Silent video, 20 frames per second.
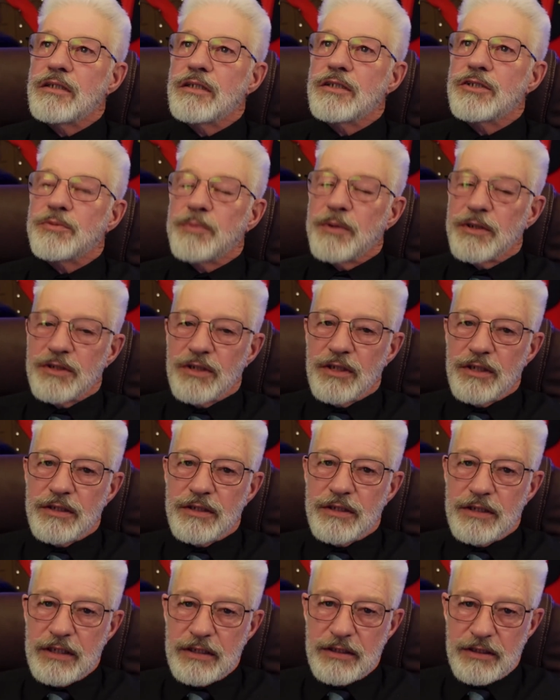
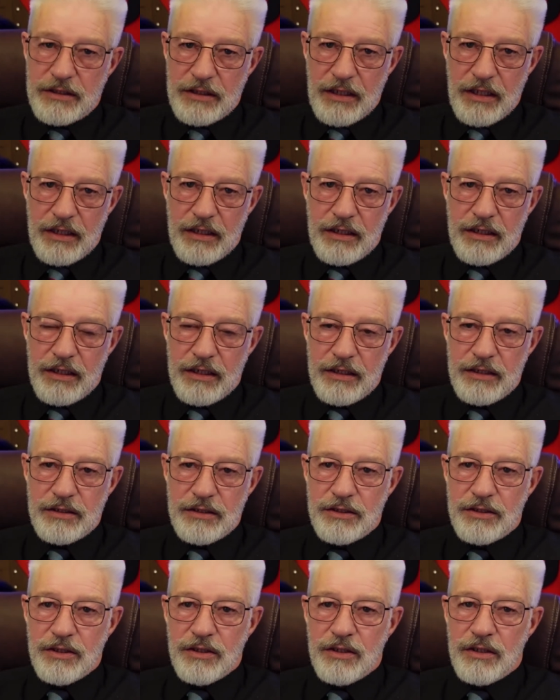specialist did say
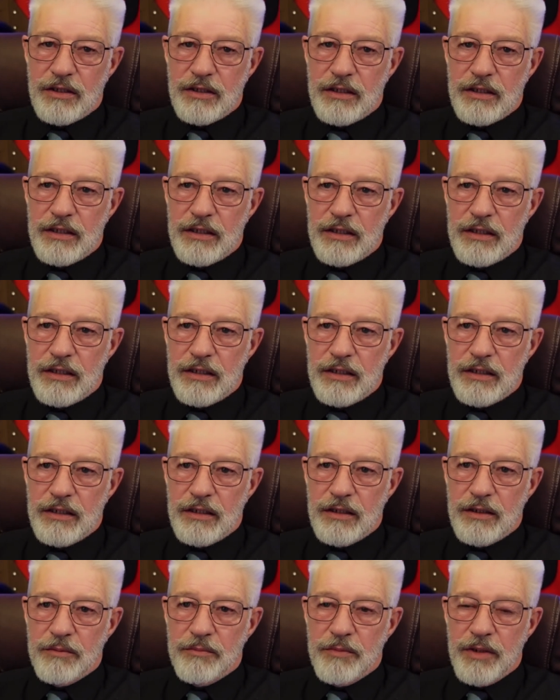is that
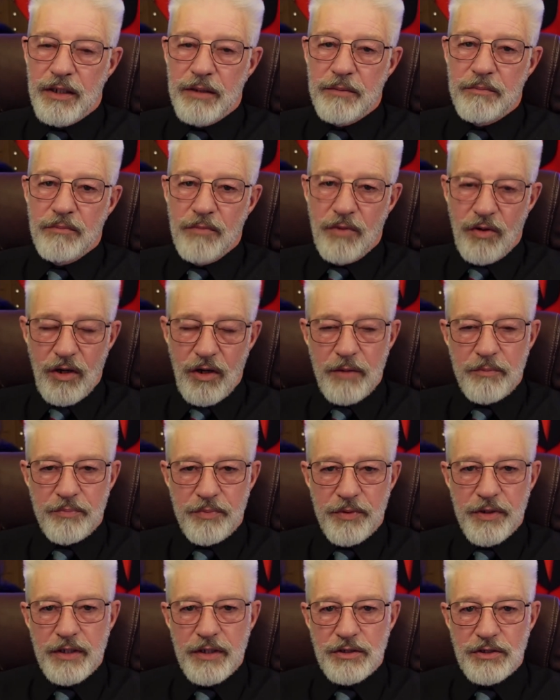it might
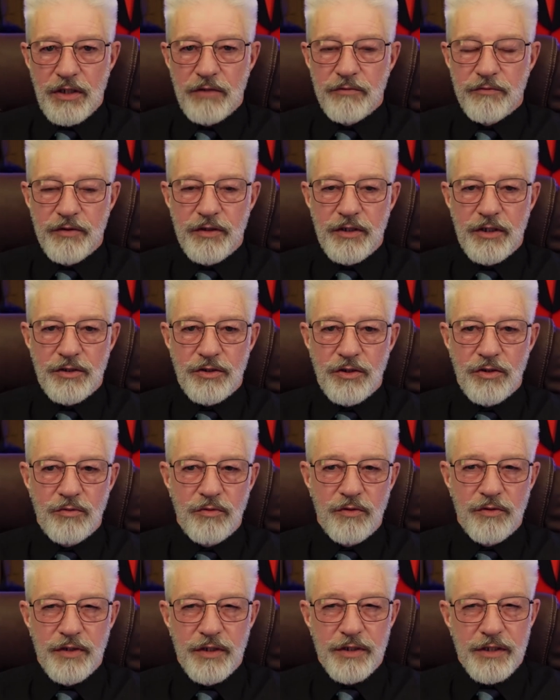be something to do
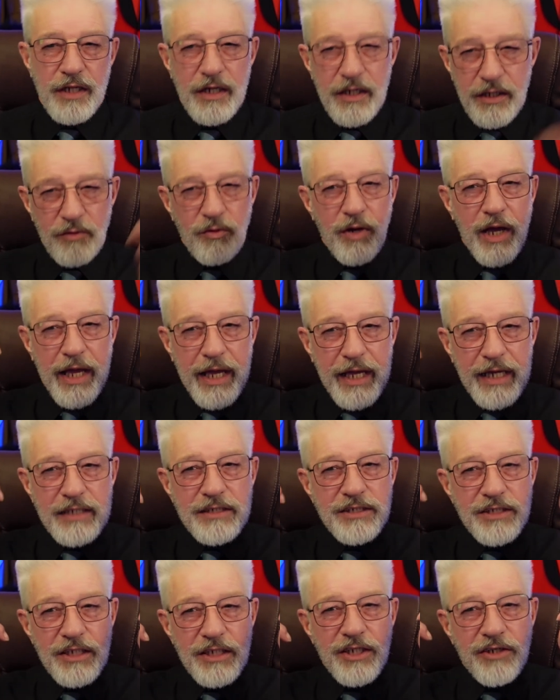with the little
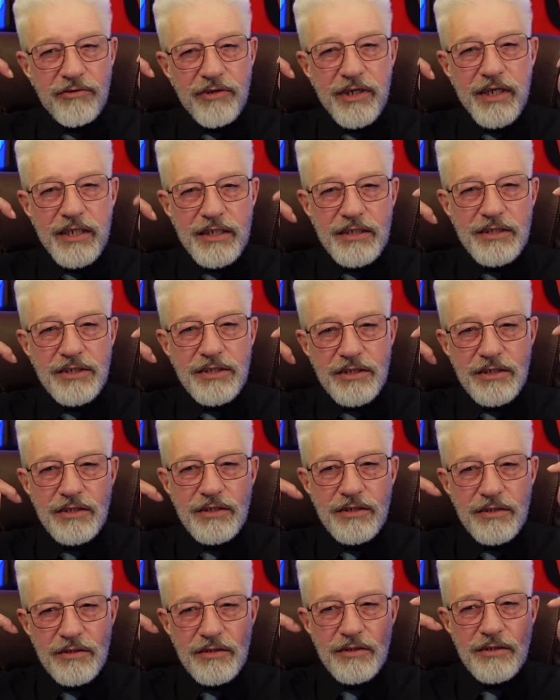hairs in your ears
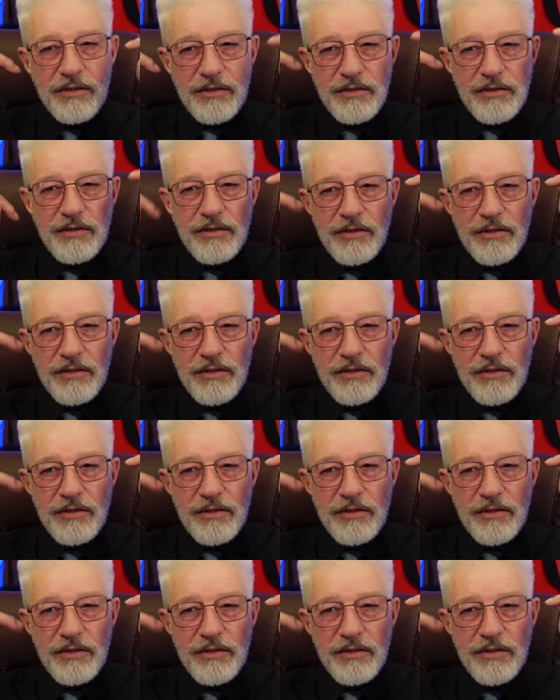that